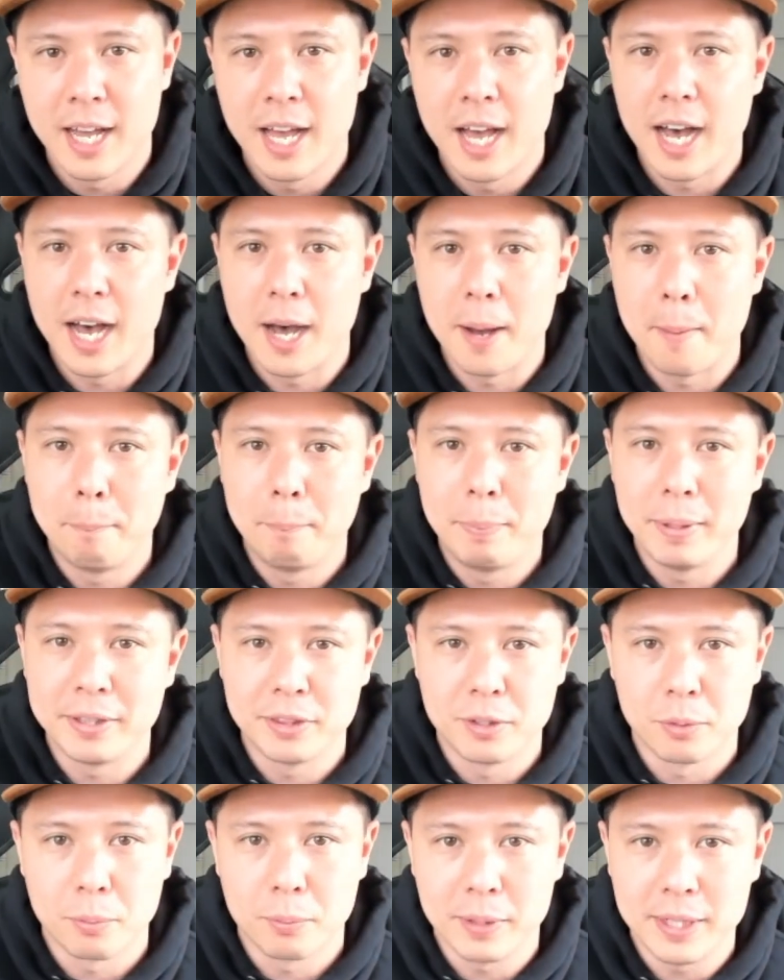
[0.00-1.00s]
But
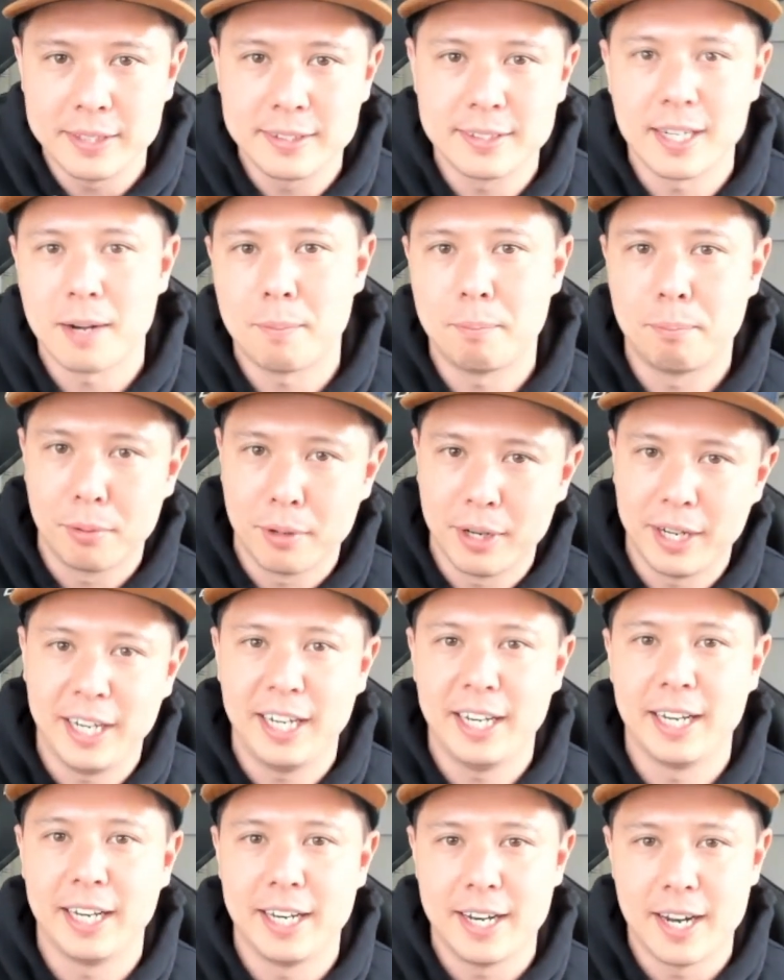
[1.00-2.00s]
the reason I'm
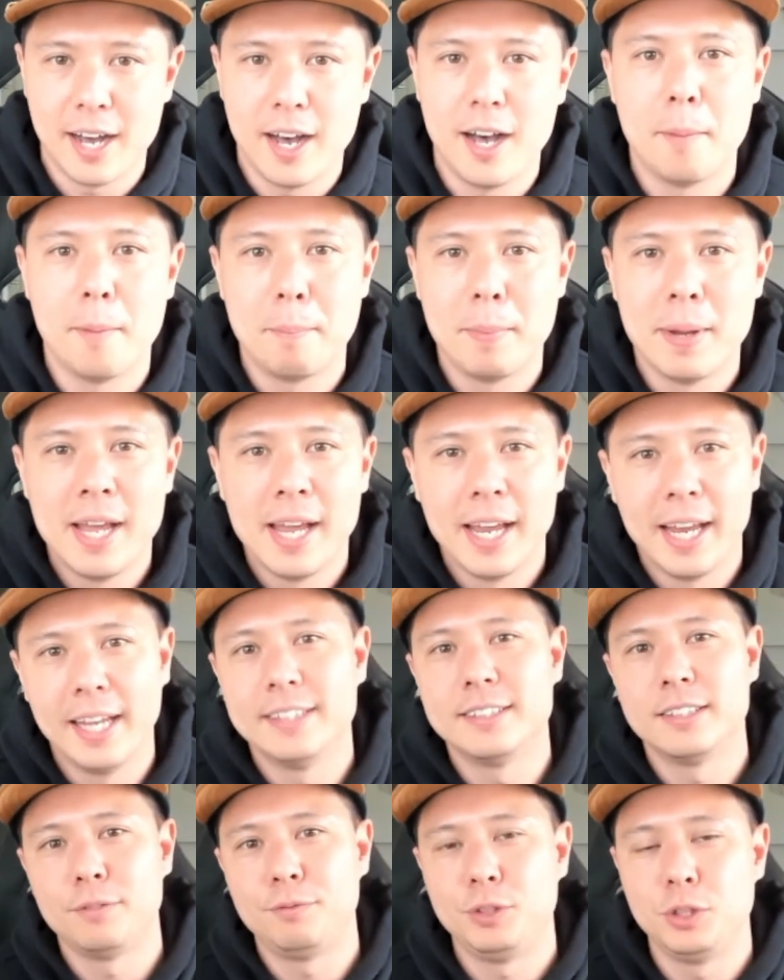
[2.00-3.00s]
bringing it up
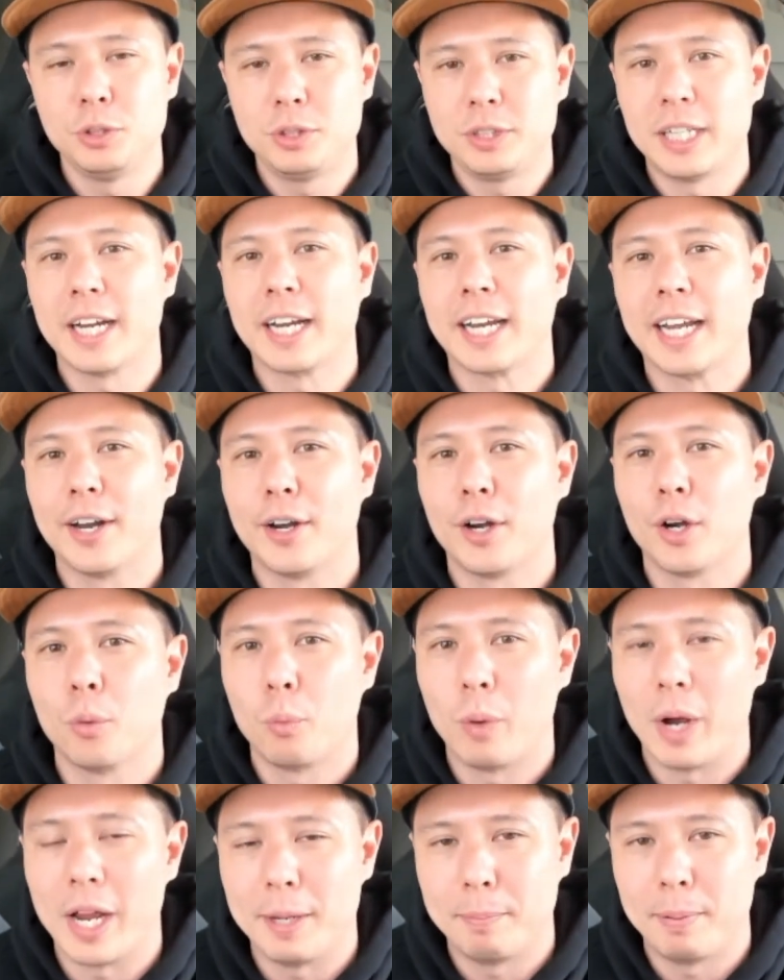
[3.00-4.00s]
is, if you check out our
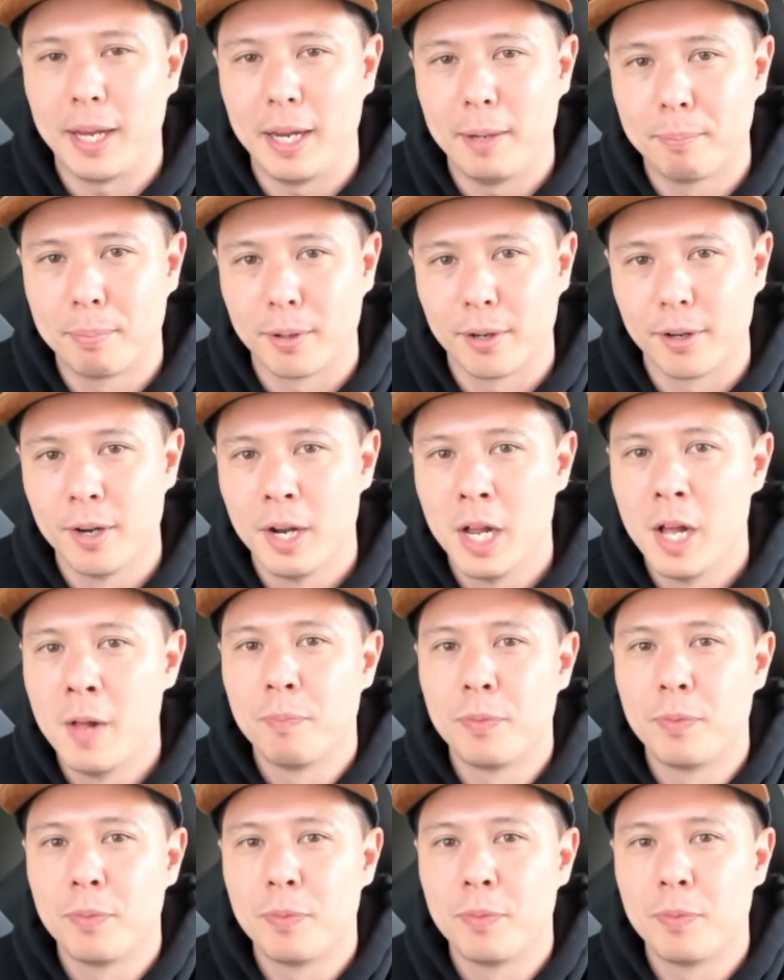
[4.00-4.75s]
white paper,